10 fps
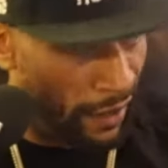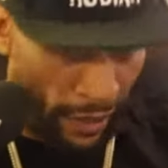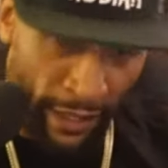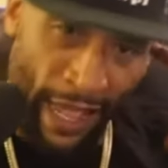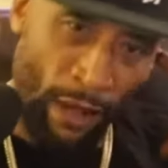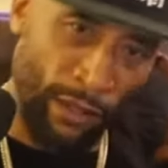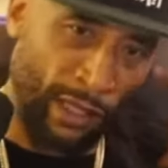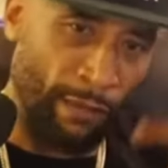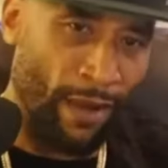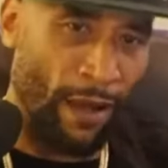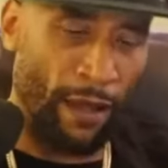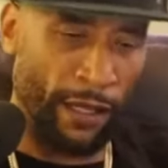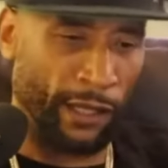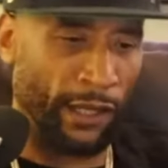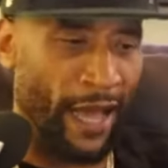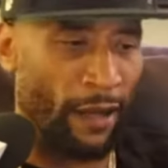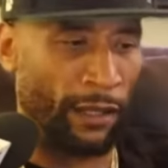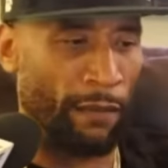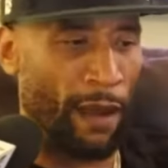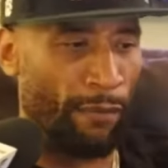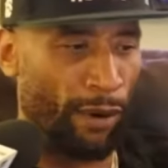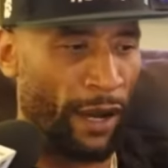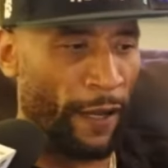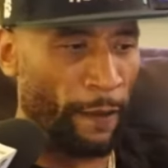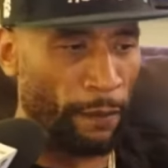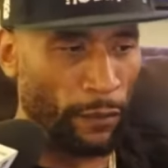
and now it's in my it's now it's in my brain.